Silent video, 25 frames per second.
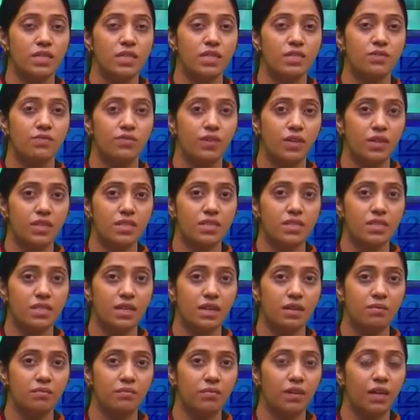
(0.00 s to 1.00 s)
is first
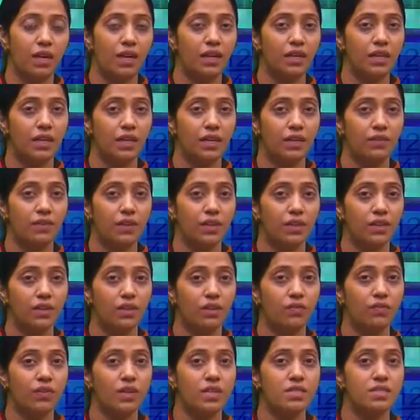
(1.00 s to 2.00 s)
term and derivative
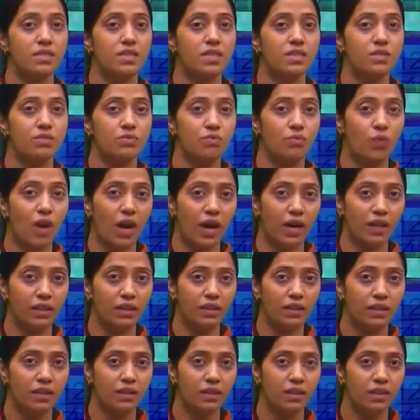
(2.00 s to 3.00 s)
of x is
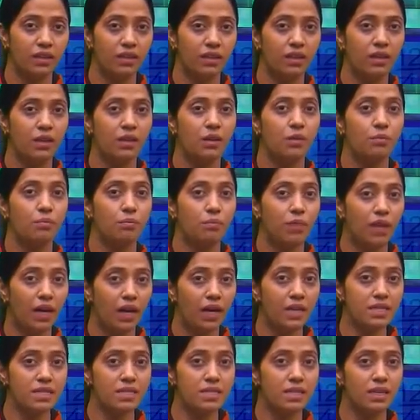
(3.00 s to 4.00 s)
1
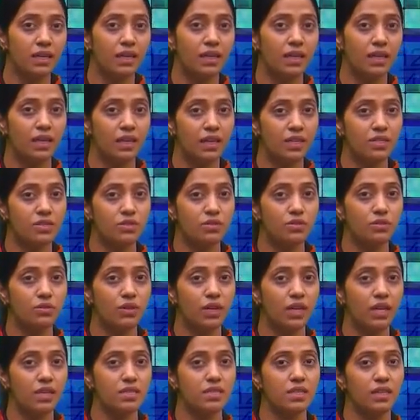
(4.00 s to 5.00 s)
plus e raised to
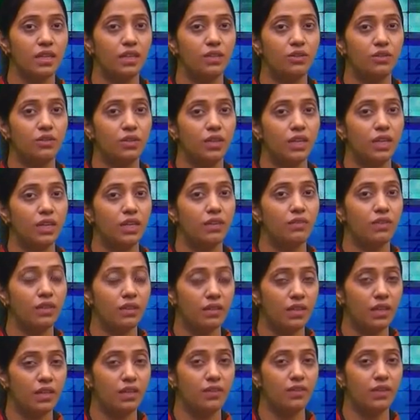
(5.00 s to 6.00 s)
x into
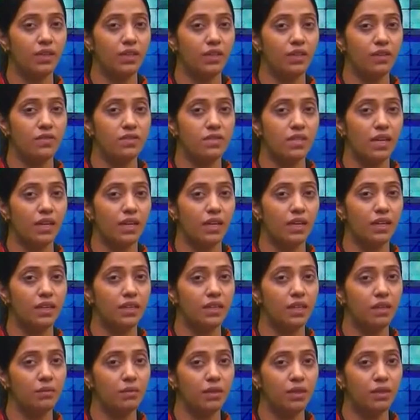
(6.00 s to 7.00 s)
derivative of
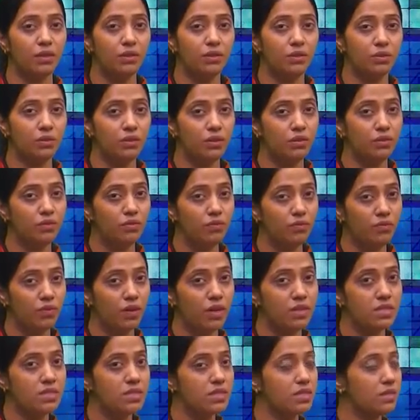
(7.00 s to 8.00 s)
second term into
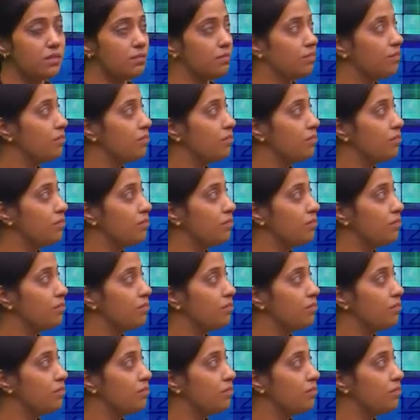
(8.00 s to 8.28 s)
first term.